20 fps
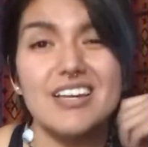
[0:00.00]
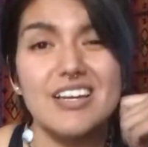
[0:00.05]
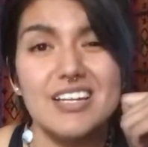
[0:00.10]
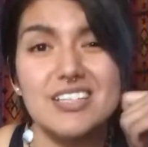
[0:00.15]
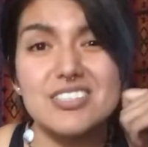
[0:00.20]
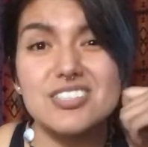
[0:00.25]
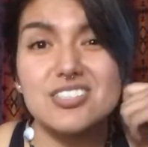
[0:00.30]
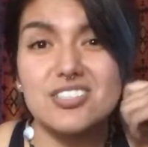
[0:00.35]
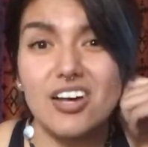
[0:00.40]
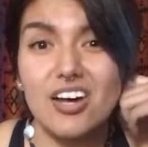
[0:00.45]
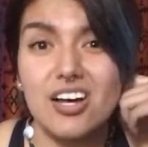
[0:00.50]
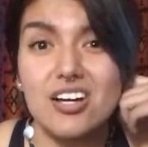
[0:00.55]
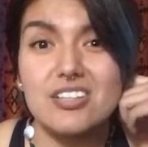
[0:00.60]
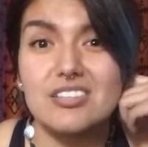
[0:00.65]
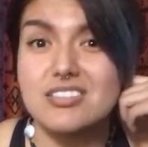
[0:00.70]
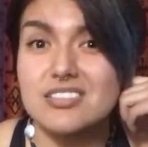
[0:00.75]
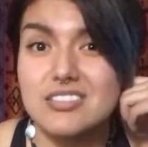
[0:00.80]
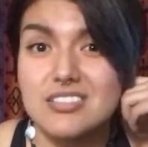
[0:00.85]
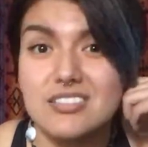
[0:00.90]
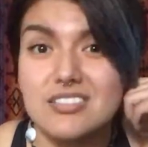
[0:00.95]
It
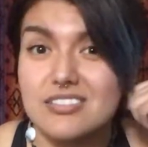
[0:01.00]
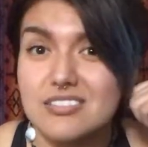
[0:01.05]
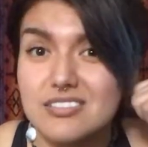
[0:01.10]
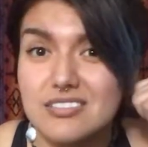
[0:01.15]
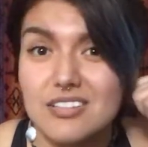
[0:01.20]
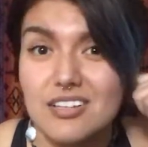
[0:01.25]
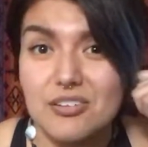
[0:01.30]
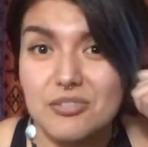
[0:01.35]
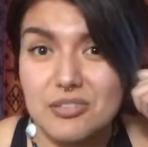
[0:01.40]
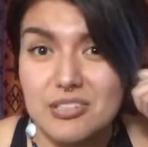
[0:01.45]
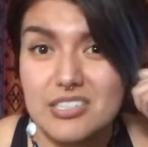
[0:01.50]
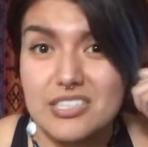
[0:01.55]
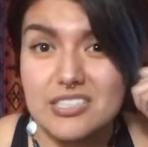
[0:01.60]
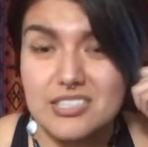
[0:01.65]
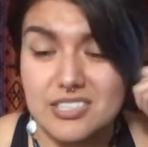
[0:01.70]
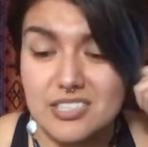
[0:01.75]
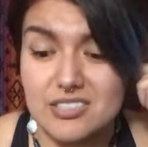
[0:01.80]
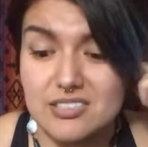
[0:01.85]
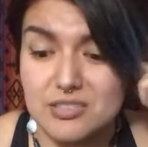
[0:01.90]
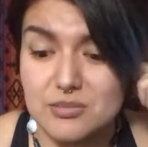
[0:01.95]
sucks. It really
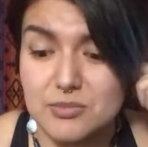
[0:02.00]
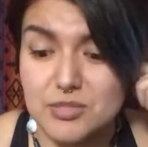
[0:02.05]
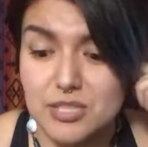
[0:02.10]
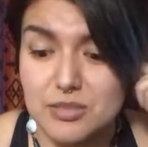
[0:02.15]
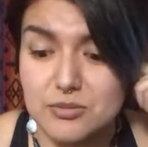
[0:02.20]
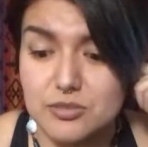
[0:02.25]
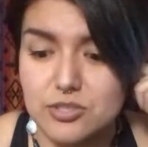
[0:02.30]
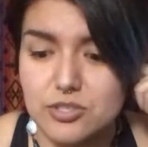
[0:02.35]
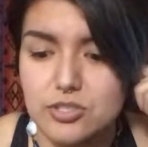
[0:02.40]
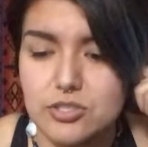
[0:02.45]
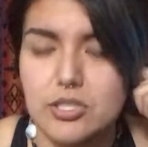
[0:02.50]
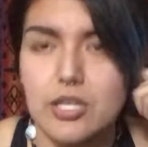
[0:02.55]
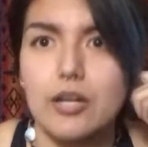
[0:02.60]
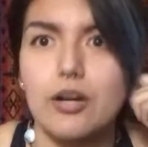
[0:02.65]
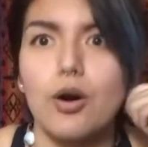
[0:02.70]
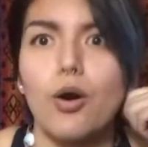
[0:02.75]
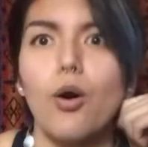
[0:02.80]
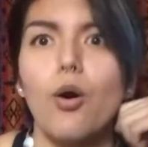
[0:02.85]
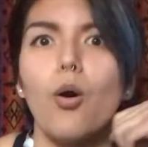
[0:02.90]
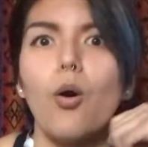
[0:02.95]
sucks sometimes. It's just like,
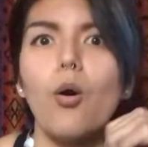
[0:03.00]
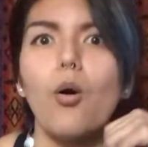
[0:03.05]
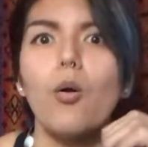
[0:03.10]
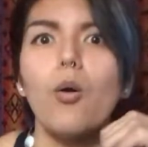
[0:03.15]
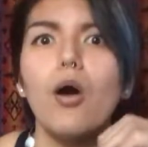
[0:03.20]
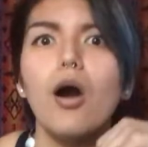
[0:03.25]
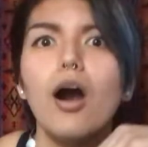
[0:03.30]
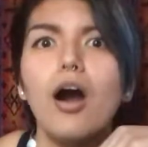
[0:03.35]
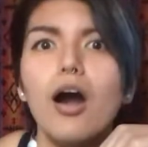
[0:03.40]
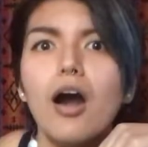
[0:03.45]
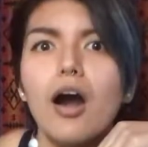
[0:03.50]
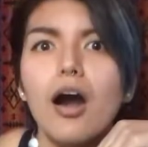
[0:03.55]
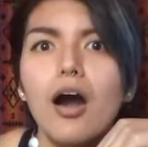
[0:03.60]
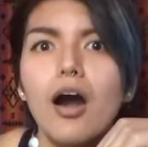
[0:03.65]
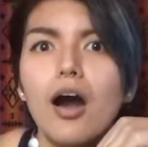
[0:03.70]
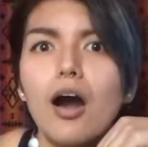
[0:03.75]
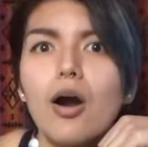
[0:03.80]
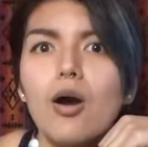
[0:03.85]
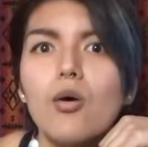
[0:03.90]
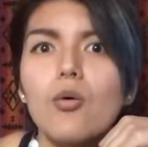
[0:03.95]
oh
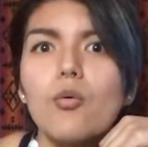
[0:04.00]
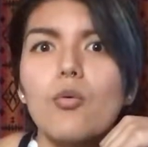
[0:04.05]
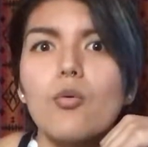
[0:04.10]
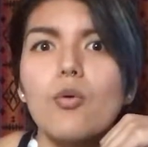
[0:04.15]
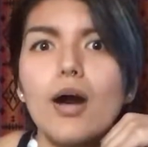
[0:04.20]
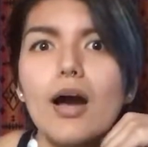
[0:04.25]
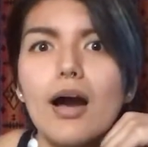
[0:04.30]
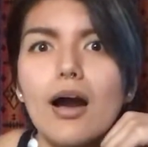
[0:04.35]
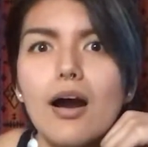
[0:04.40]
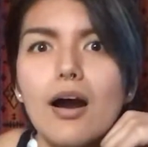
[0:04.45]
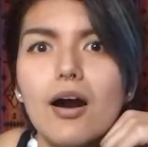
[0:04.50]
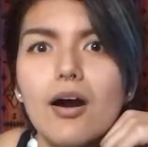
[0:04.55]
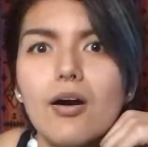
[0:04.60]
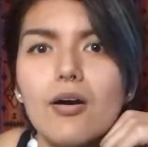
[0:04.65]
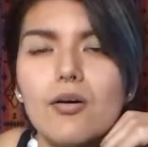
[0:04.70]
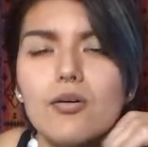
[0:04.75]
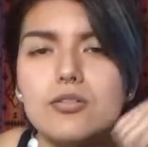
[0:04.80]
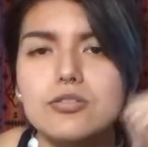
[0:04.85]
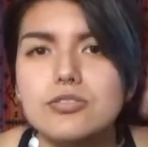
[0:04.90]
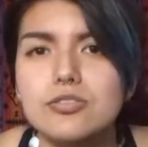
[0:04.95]

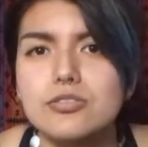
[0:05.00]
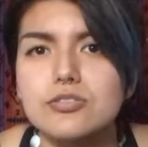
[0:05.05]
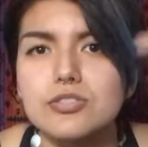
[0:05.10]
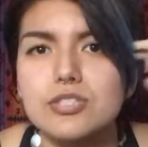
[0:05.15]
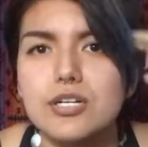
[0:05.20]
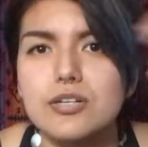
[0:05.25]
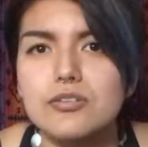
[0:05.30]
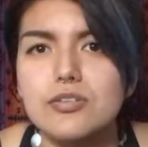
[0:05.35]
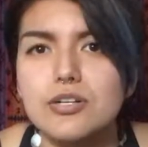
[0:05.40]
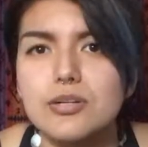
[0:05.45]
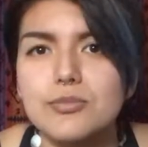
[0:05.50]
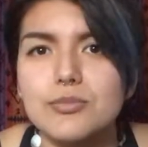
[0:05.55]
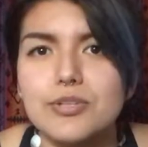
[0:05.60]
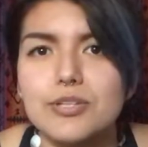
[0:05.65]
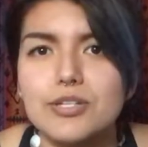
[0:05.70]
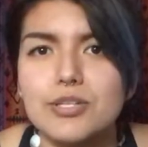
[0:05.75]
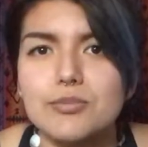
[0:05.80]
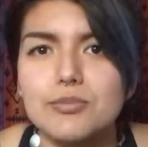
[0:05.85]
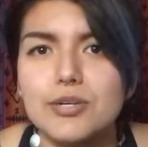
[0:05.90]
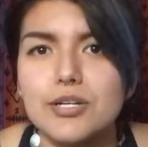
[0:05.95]
wow, it turns out that I'm
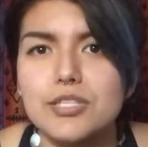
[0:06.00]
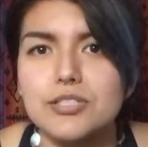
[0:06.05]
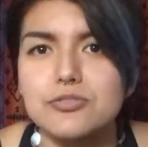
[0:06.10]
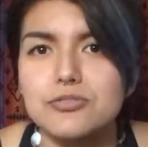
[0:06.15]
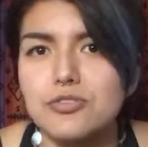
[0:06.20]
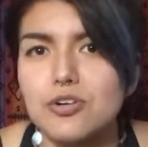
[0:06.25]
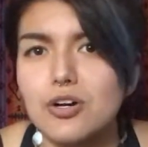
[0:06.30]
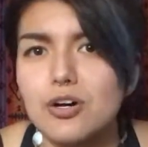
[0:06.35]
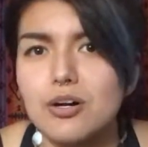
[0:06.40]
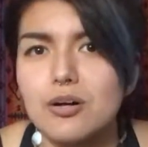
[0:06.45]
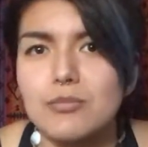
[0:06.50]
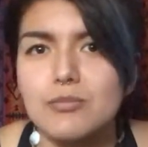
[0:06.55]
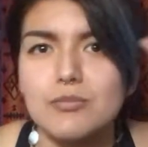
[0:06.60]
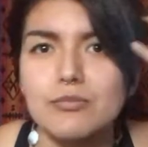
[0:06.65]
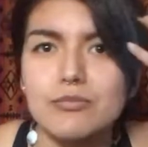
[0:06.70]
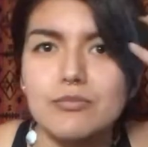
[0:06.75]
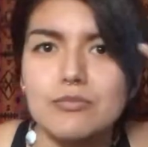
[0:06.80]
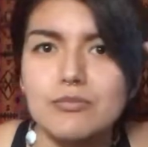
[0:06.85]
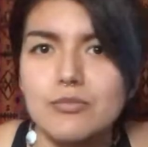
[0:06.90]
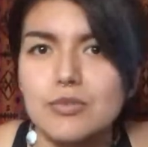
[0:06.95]
really depressed
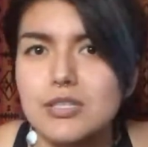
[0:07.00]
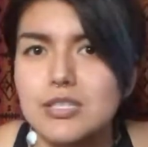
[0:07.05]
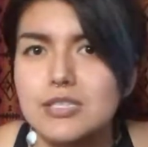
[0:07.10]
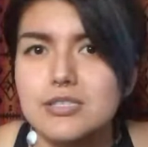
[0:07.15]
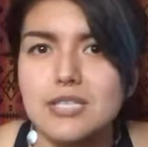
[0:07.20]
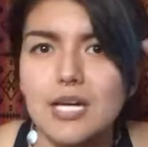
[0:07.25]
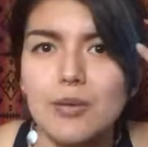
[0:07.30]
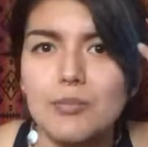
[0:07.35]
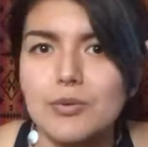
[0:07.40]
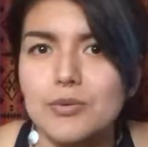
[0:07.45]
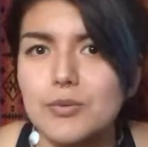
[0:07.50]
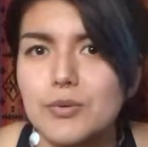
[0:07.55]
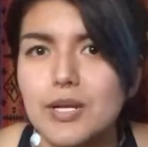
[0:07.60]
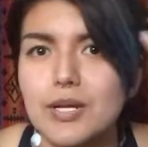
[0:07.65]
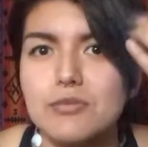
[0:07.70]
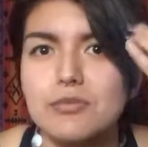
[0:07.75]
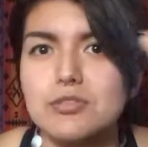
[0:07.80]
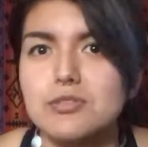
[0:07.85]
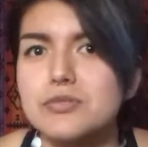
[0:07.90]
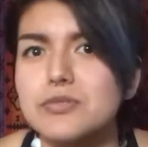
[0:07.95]
from when this happened when
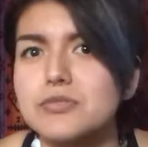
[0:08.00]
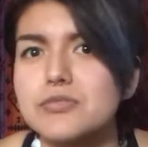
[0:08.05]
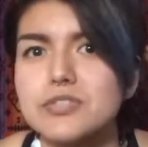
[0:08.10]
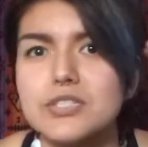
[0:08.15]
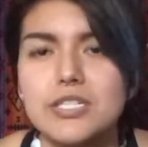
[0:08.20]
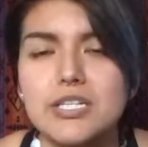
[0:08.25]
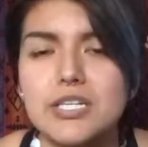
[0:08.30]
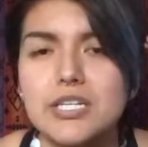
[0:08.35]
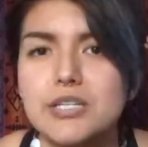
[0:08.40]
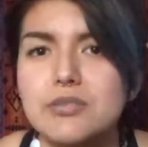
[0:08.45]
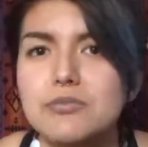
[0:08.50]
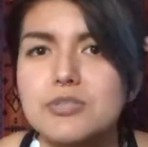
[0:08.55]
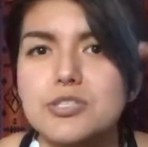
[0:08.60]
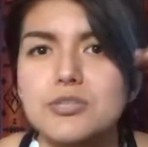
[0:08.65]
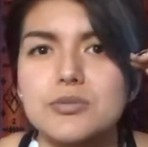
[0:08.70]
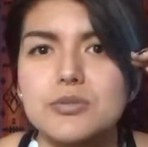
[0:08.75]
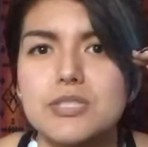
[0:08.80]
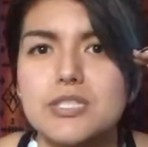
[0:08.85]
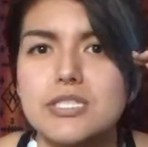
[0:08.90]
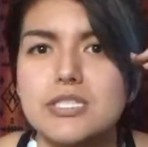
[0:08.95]
I was 15,
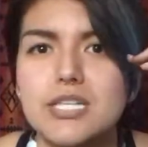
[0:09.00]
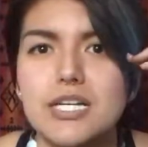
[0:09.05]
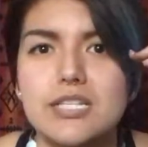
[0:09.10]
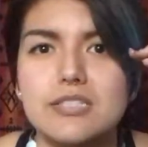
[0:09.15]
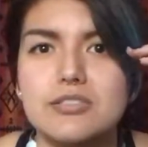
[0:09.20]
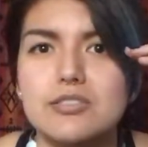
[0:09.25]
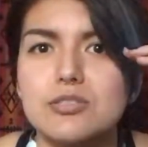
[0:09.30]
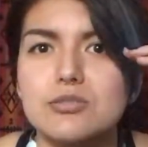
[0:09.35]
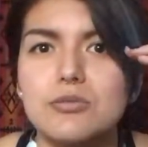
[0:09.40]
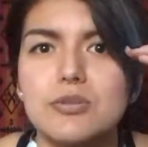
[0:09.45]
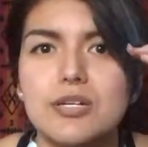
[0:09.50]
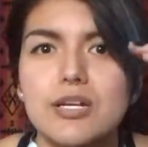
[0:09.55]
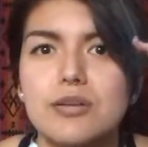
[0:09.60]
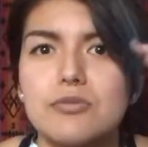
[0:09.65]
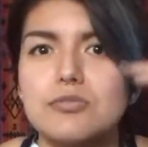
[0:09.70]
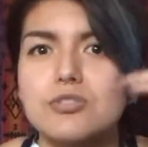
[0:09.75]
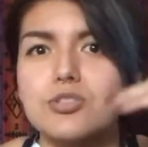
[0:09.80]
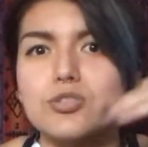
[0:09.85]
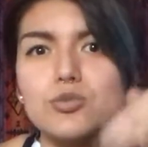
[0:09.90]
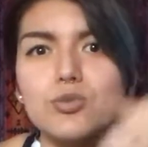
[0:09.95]
which really ties to when I
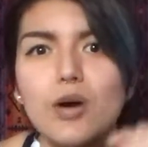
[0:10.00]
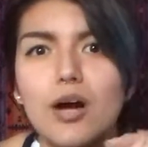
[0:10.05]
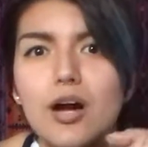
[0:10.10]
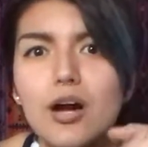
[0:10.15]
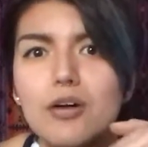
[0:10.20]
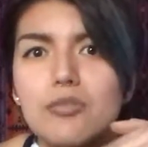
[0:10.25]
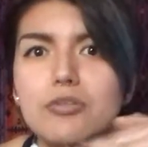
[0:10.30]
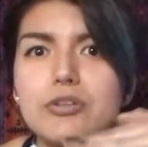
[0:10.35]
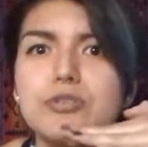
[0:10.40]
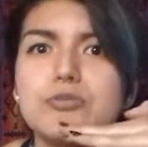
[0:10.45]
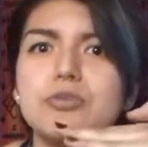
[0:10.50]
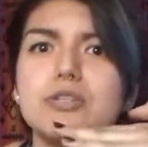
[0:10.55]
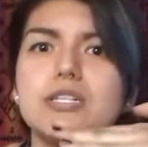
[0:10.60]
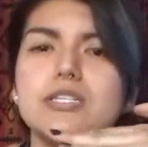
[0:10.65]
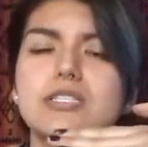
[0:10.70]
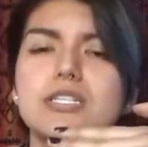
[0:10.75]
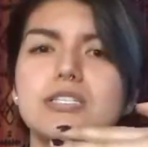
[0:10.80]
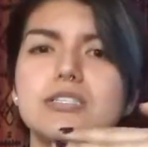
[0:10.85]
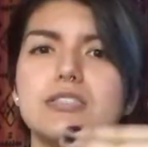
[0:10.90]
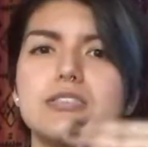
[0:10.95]
was 12, which really
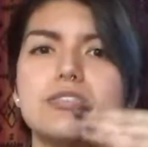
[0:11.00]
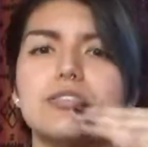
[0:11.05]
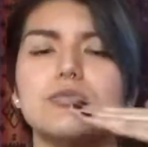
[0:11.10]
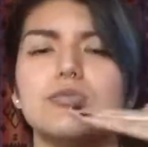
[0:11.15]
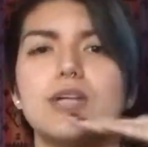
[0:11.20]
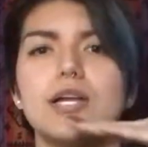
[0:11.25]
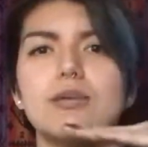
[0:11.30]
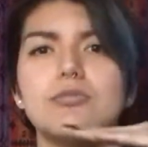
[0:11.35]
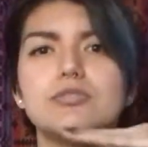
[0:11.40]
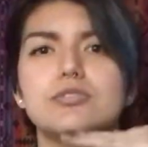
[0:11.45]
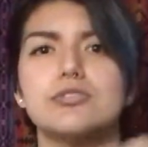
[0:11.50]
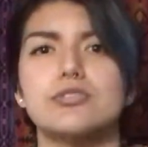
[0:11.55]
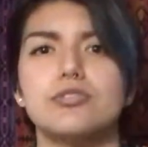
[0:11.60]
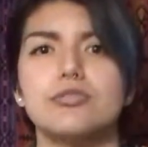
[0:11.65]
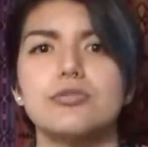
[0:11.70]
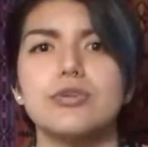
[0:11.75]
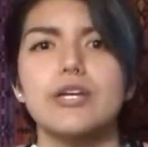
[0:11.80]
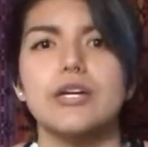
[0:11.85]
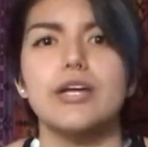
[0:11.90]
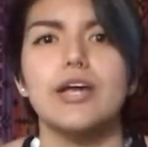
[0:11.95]
ties into when I was
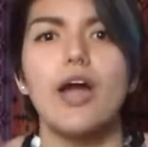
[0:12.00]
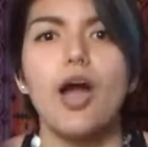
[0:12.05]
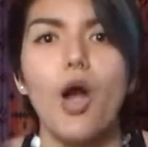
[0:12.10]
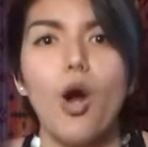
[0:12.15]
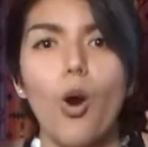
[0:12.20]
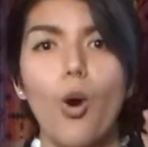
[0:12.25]
3.